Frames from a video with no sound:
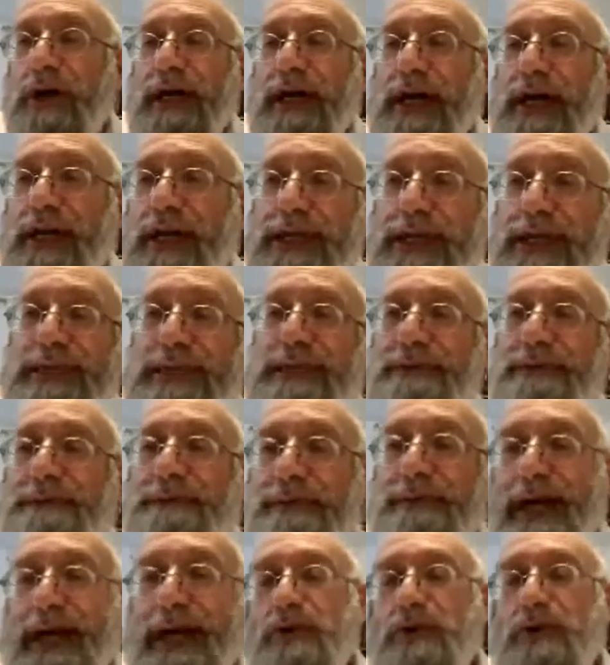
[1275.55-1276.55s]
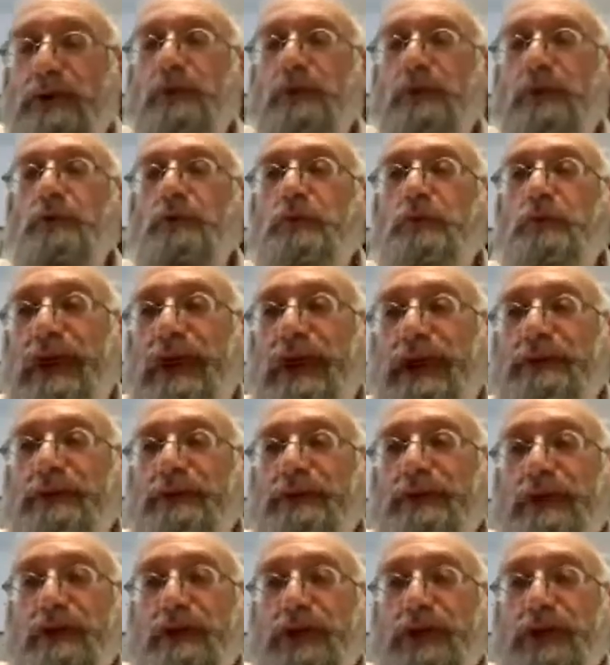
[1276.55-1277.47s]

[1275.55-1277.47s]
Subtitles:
It doesn't matter whether